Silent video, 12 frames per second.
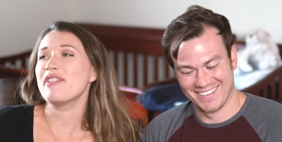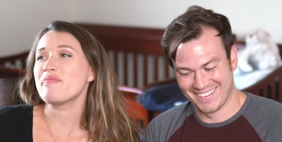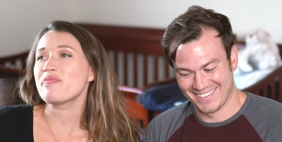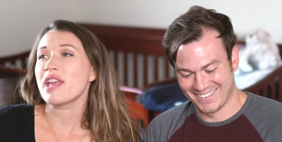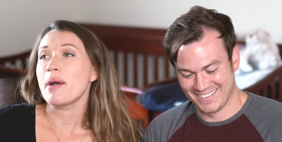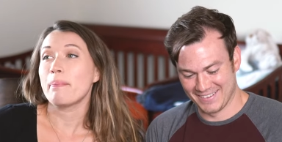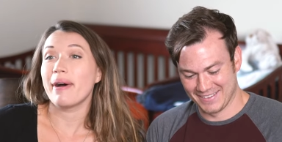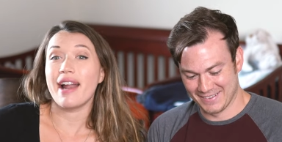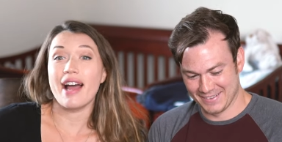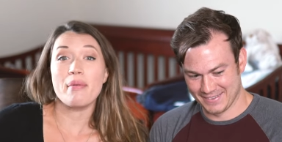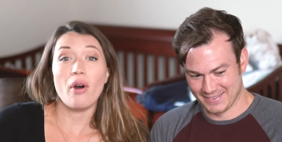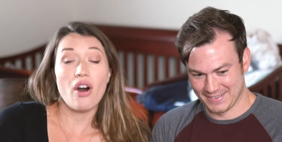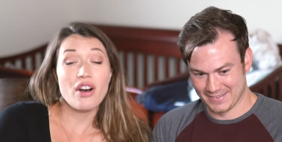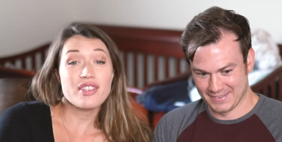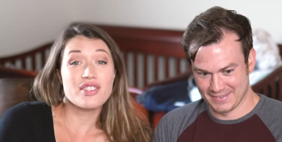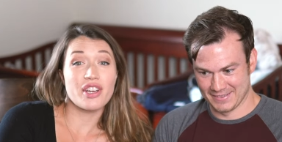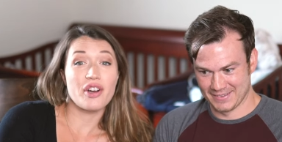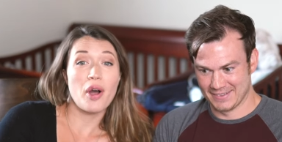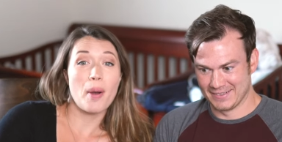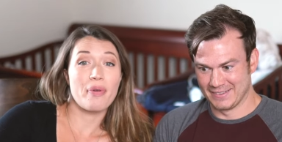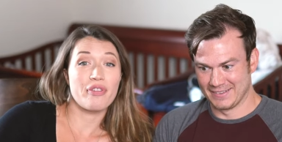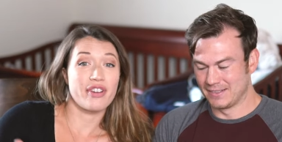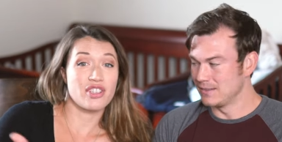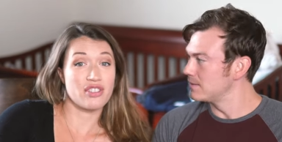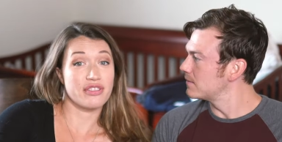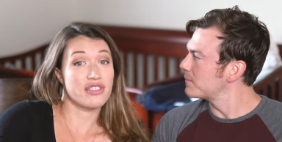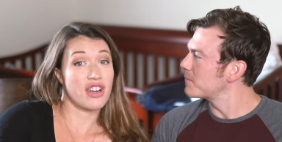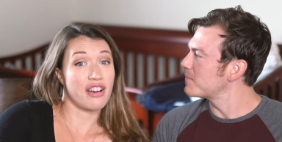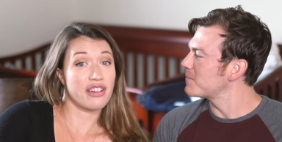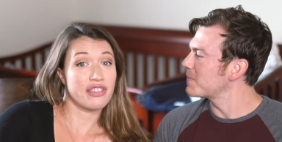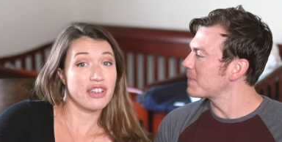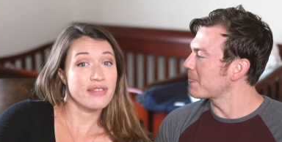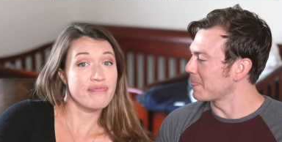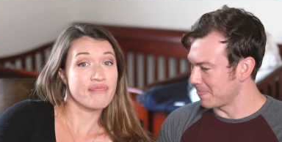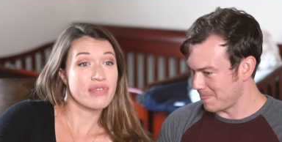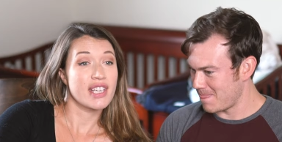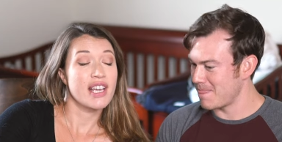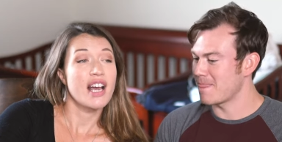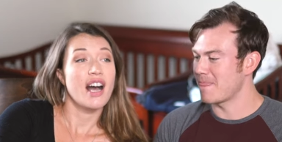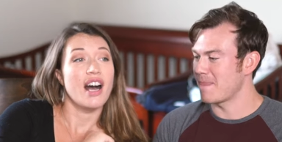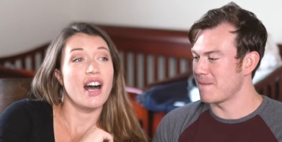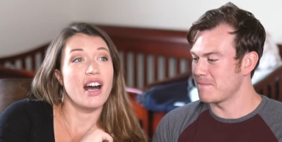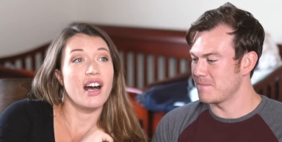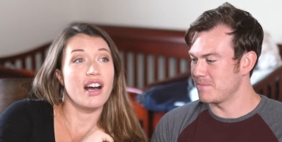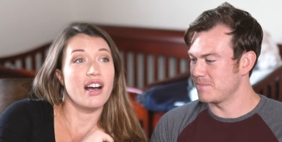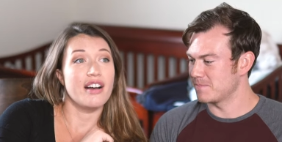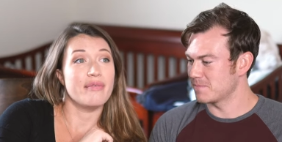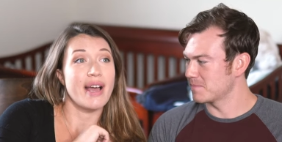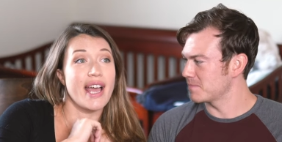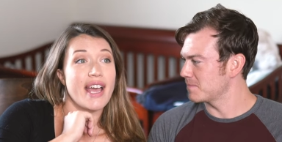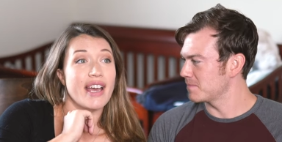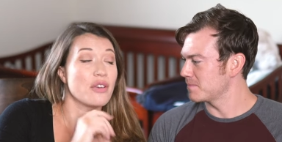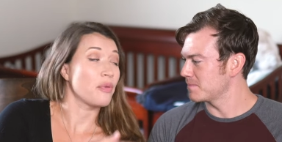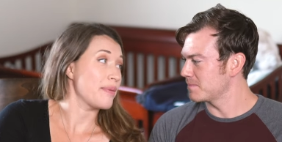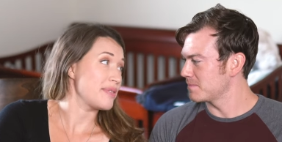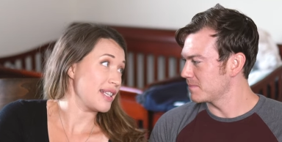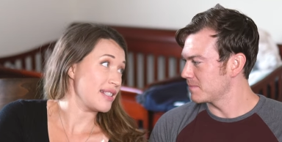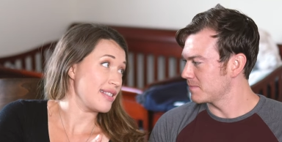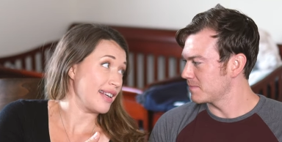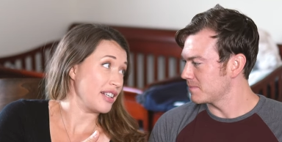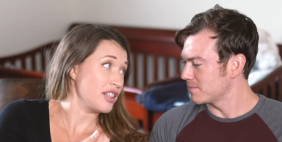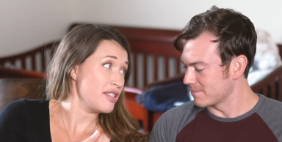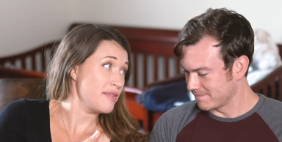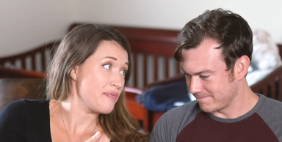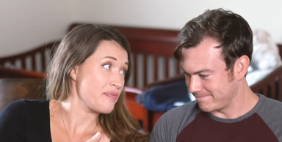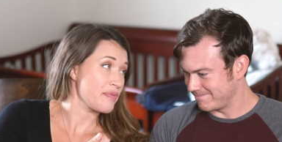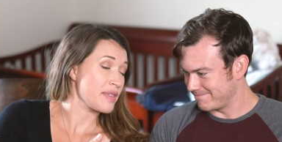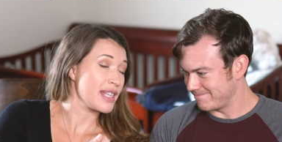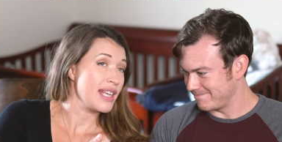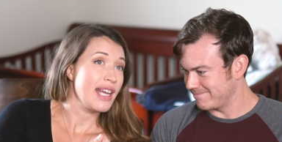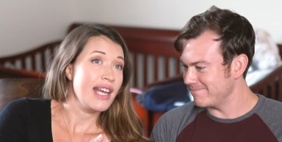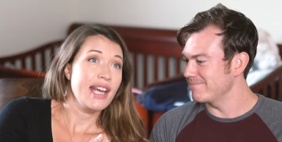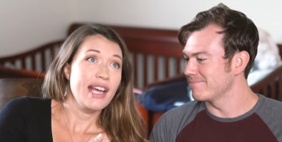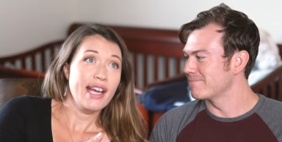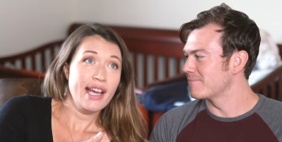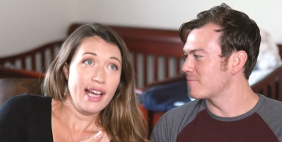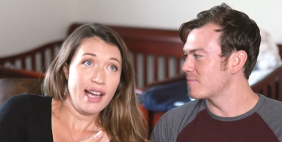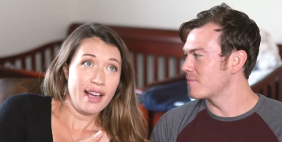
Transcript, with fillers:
Speaker 1: Um, but I'm also a professional photographer mm-hmm. um, and website designer. Mm-hmm.